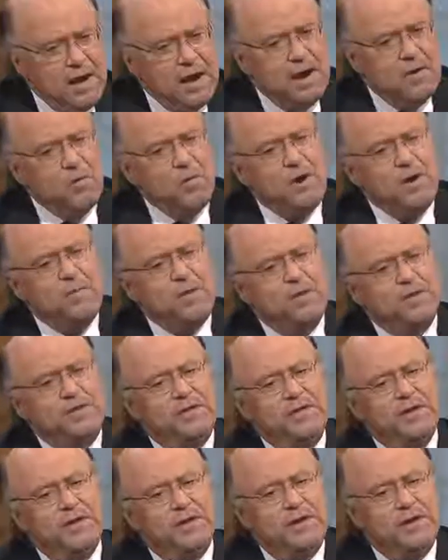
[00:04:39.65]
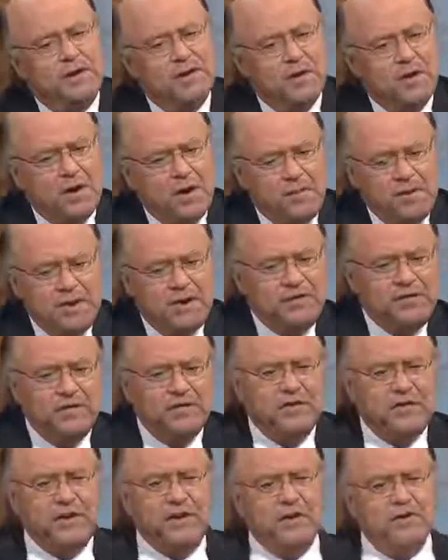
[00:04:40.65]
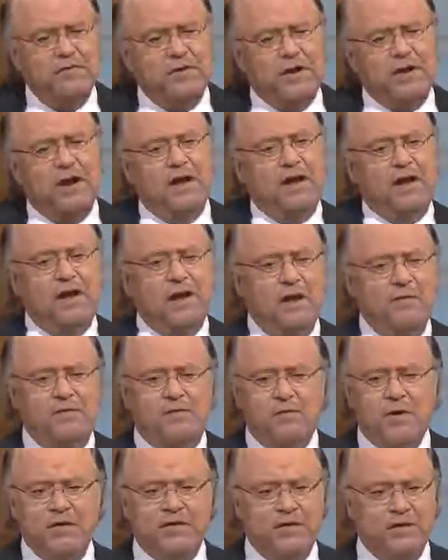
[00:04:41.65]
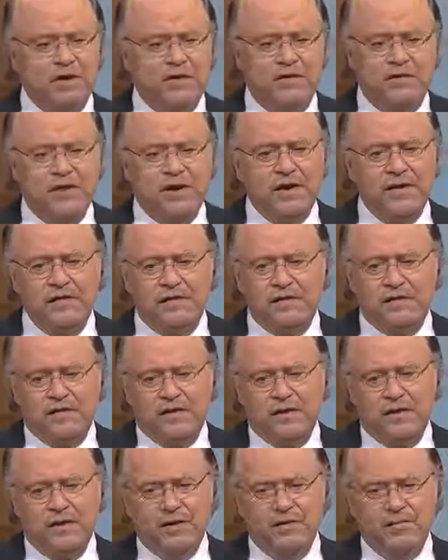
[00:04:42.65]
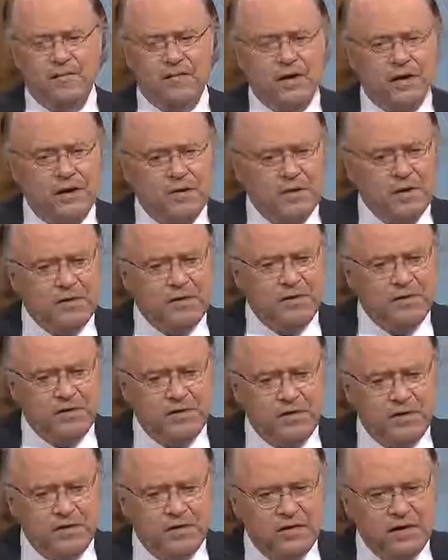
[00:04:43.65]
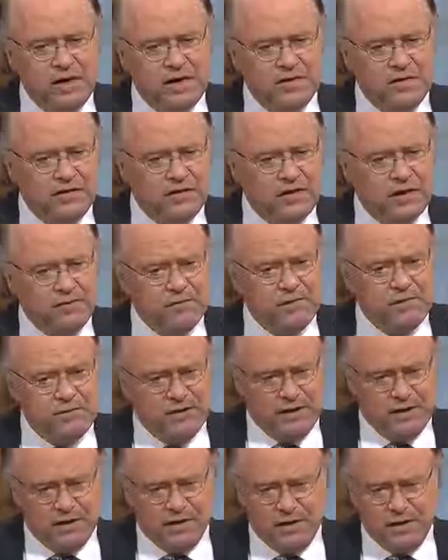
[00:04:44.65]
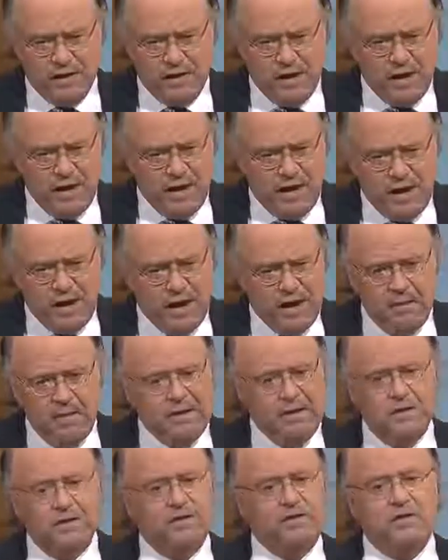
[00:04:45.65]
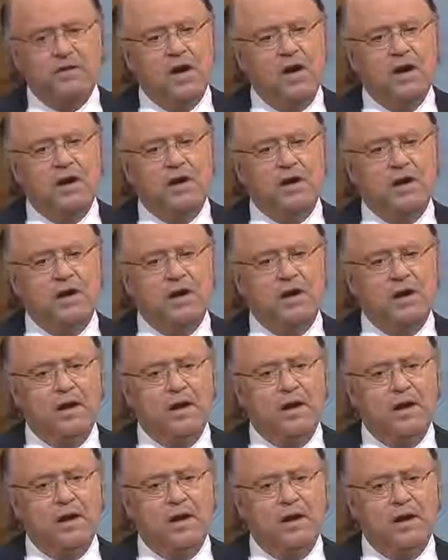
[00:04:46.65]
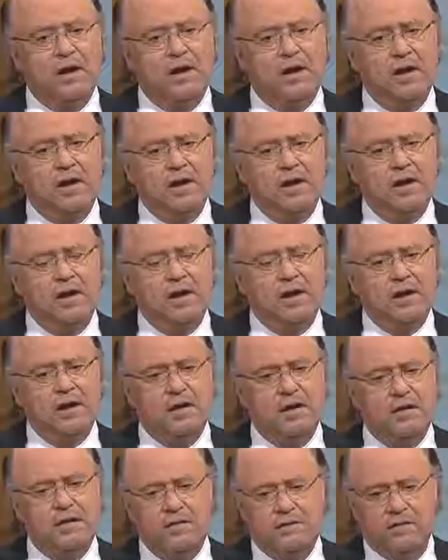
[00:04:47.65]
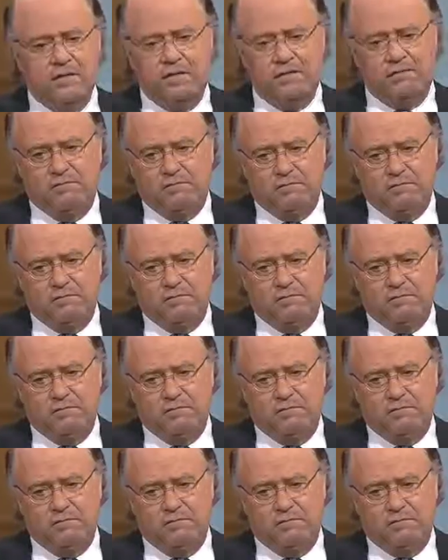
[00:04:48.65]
And what about the, you know, I mean, it's just a given. I was watching a science documentary just the other day on Discovery Channel, and I mean, they just talk in just